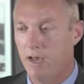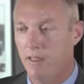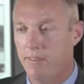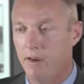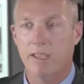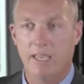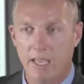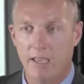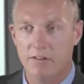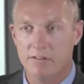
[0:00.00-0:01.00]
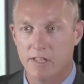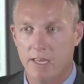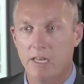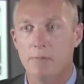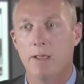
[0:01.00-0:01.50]
Their key is they
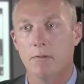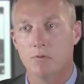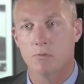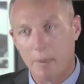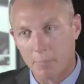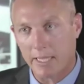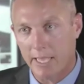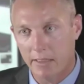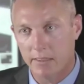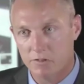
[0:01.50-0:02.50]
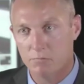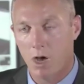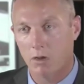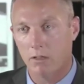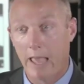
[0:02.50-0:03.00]
need to be able to replicate this
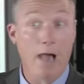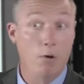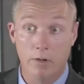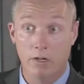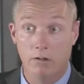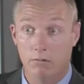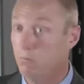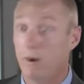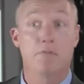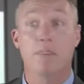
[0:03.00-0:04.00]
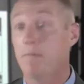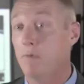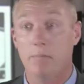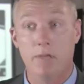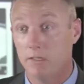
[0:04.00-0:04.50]
model at will wherever they
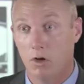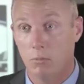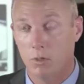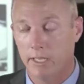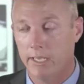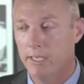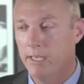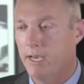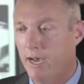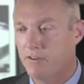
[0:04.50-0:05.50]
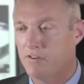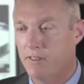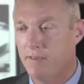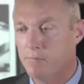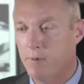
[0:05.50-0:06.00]
may be globally. So
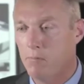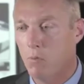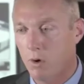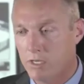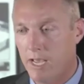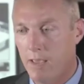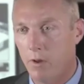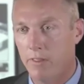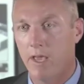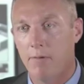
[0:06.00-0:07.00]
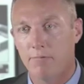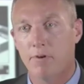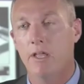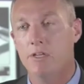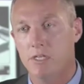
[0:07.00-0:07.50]
they've spent more time on the
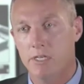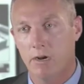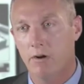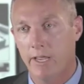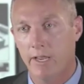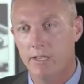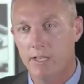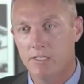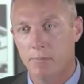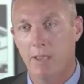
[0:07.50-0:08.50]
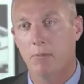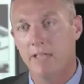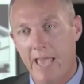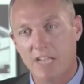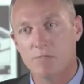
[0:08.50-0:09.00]
upfront engineering to be able
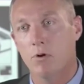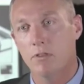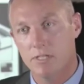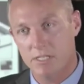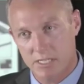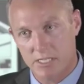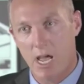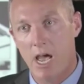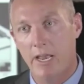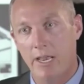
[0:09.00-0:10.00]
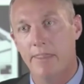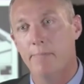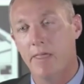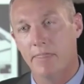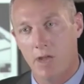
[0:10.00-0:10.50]
to export this design and the
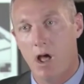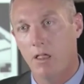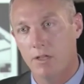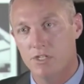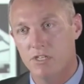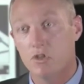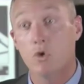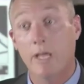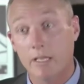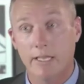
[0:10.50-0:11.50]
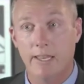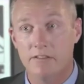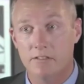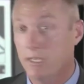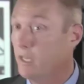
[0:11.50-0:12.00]
methodologies quickly and
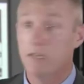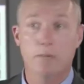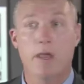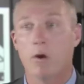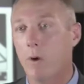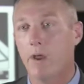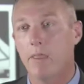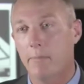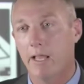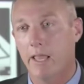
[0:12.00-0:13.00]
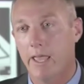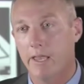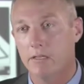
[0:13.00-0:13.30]
easily no matter where they may land.